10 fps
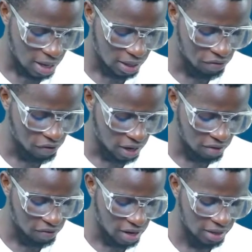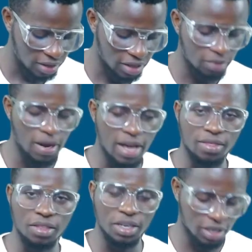And if I divide this by
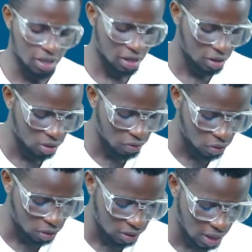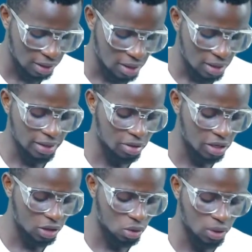3, it will give us 9. 9 times
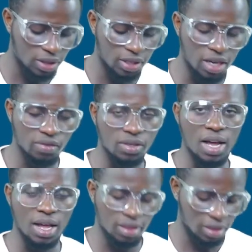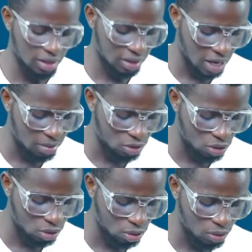3 is 27, and 3 times
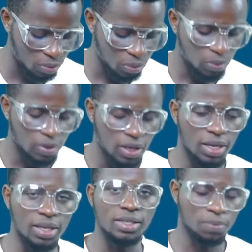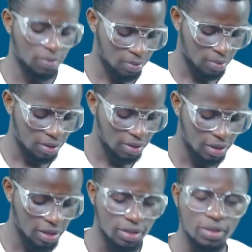2 is
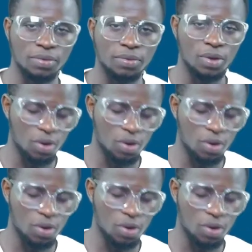6.